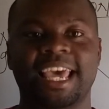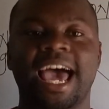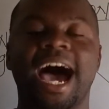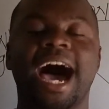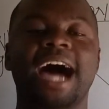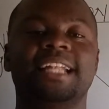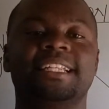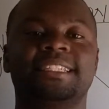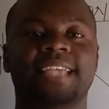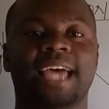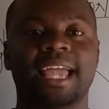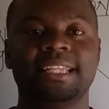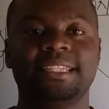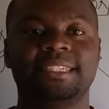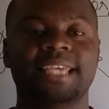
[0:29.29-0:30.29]
and
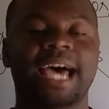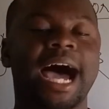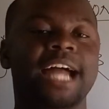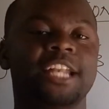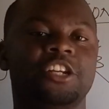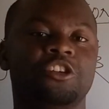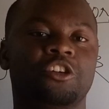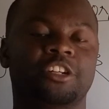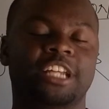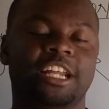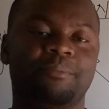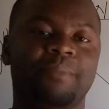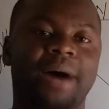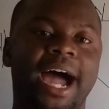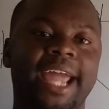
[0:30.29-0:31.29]
sides are denoted
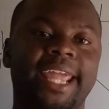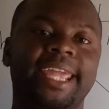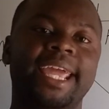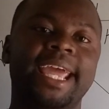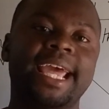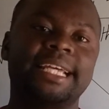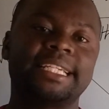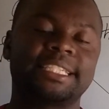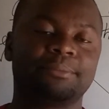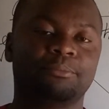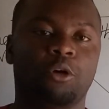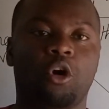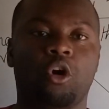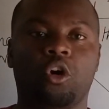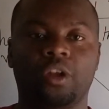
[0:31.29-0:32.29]
by
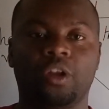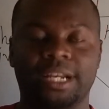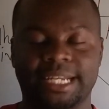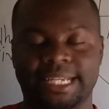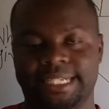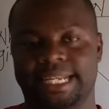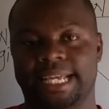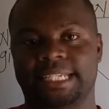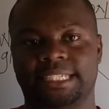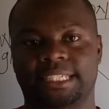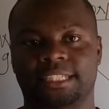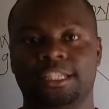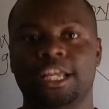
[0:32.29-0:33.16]
small letters.